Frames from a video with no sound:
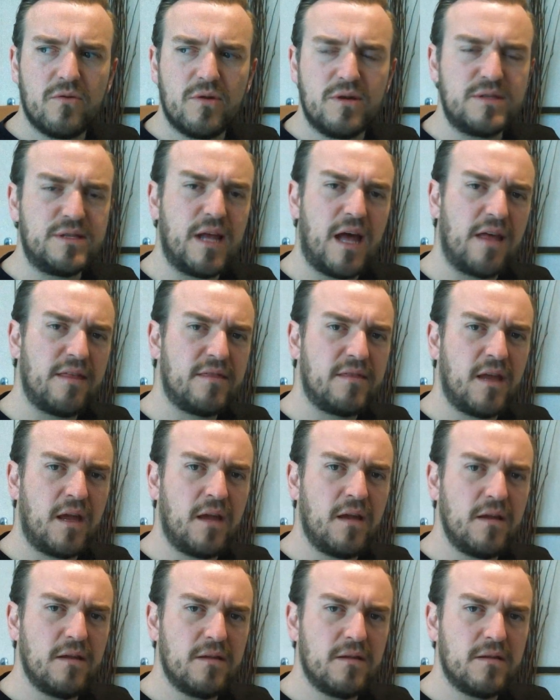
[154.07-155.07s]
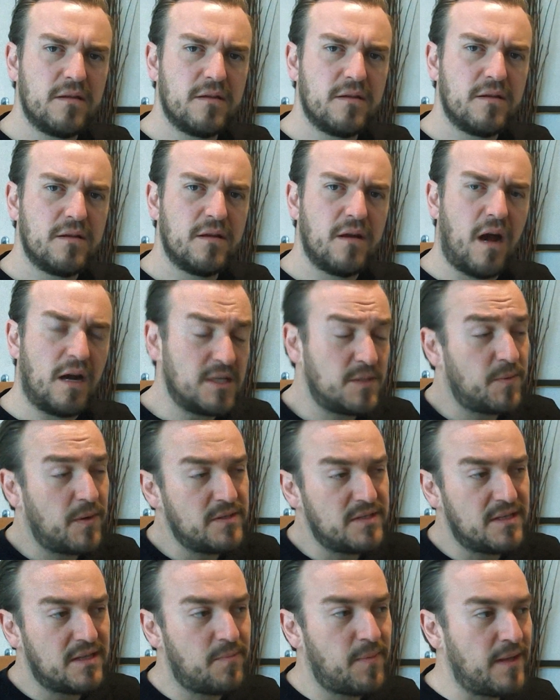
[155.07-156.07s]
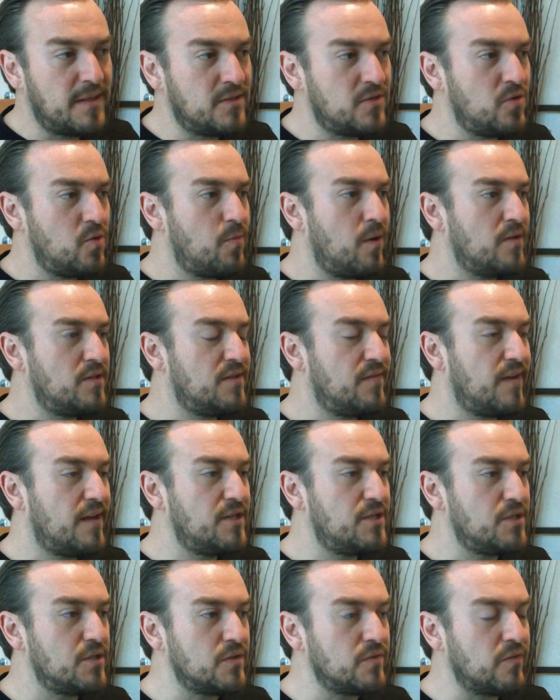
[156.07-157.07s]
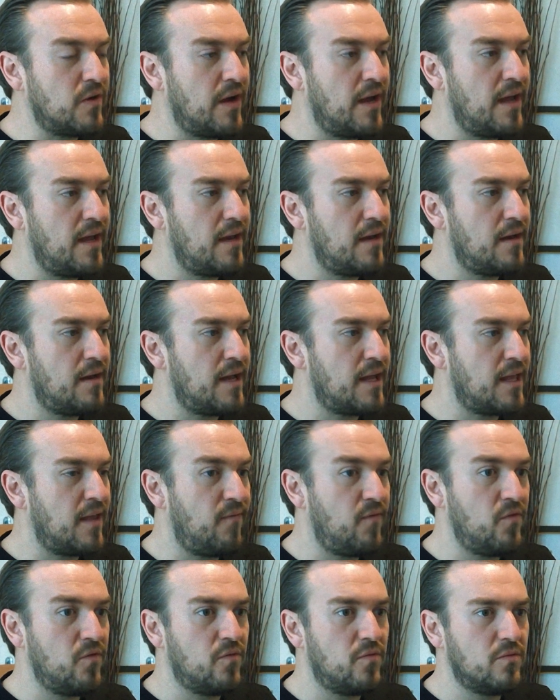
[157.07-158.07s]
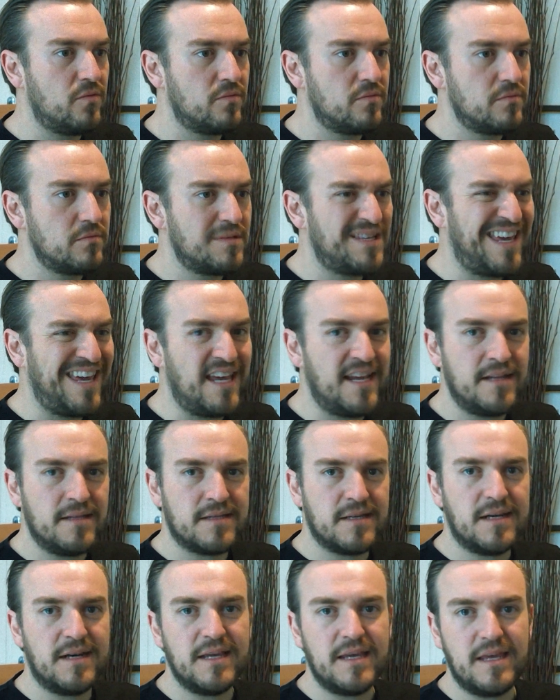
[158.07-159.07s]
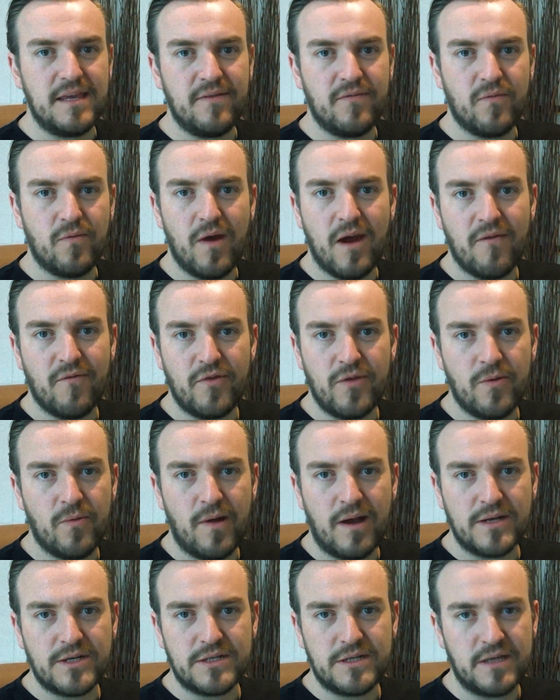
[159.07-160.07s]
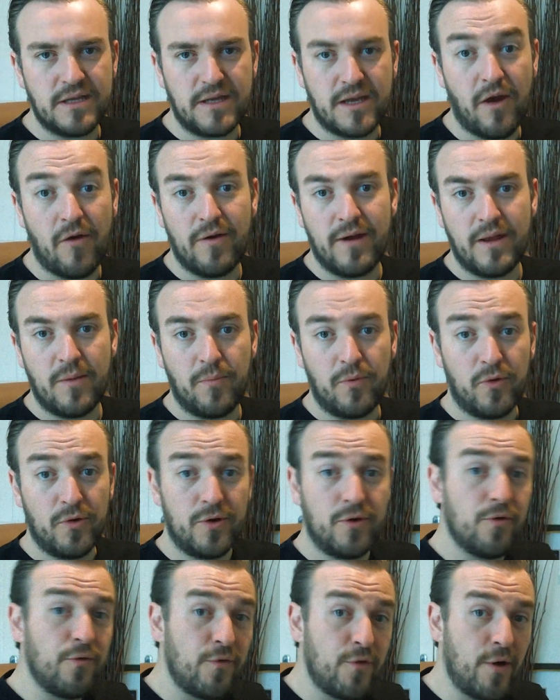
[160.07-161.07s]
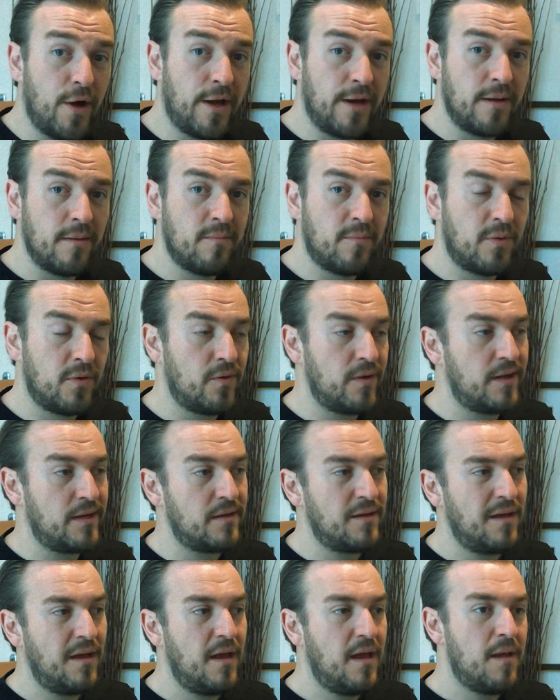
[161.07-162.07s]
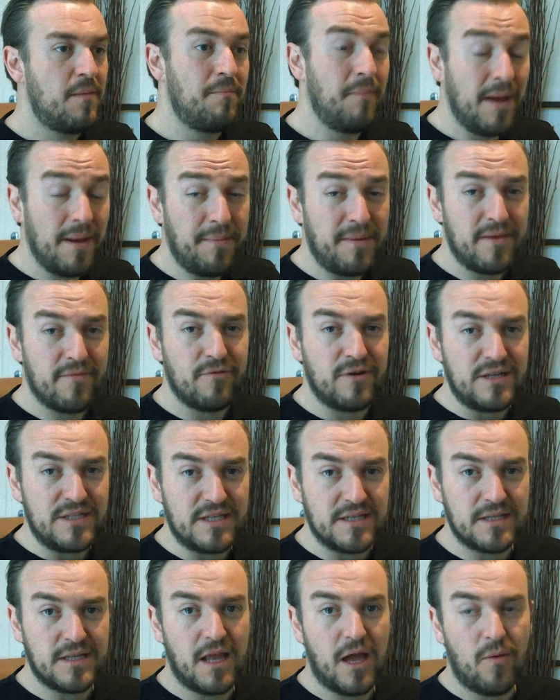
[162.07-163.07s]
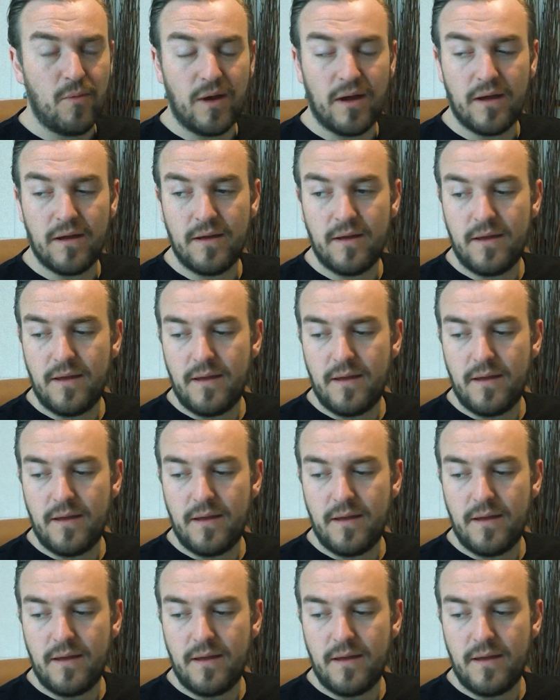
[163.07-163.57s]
Is that a thing? I suppose it depends on your motivation, right? Like if you're keen to leave wherever you're actually currently employed, or if you're unemployed, maybe the risk is lower.